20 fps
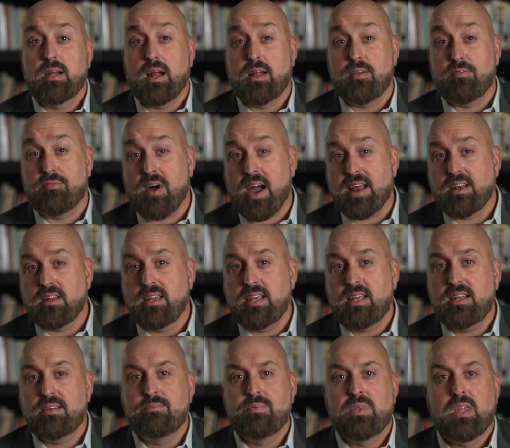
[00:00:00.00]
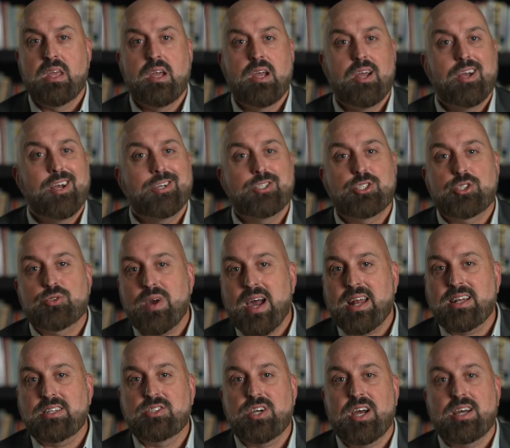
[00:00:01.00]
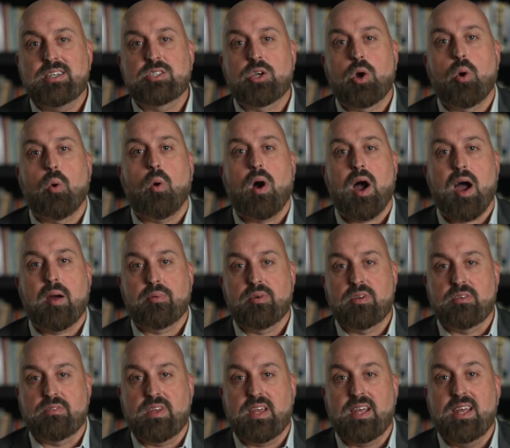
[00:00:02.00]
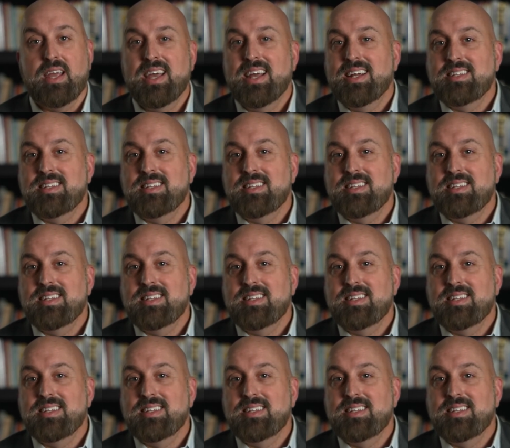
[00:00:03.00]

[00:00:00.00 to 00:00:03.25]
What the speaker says: And finally, strategize cooperatively